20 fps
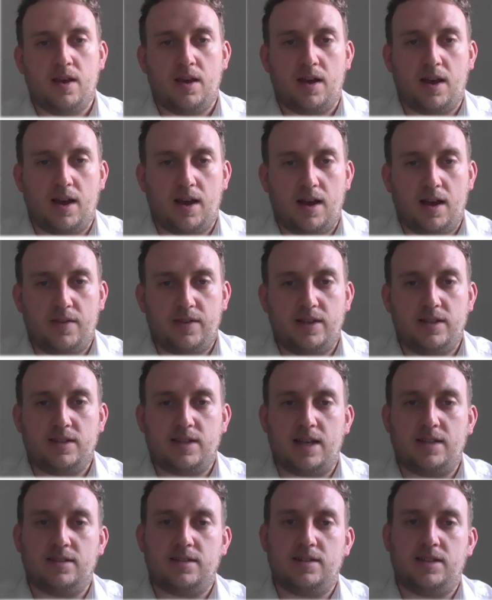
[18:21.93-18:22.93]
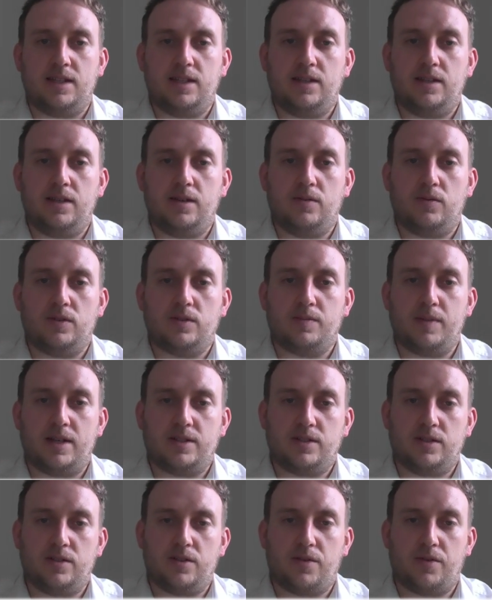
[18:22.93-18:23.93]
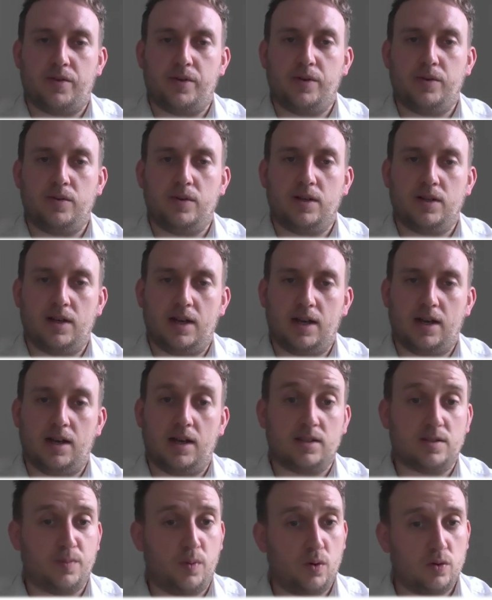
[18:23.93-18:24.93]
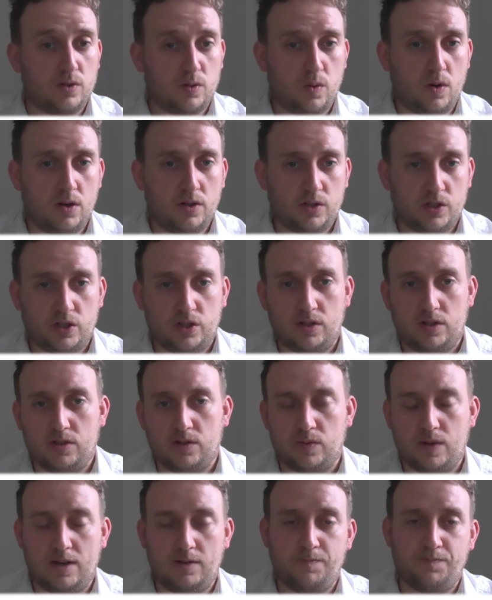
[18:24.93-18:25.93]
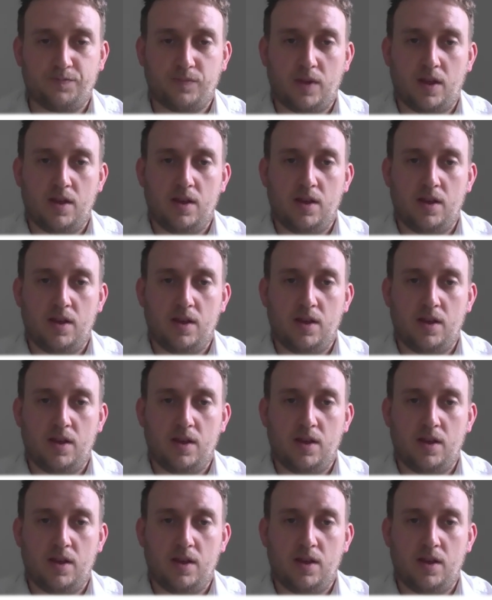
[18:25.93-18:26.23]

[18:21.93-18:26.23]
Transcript: The intensity was measured through a sports watch as well,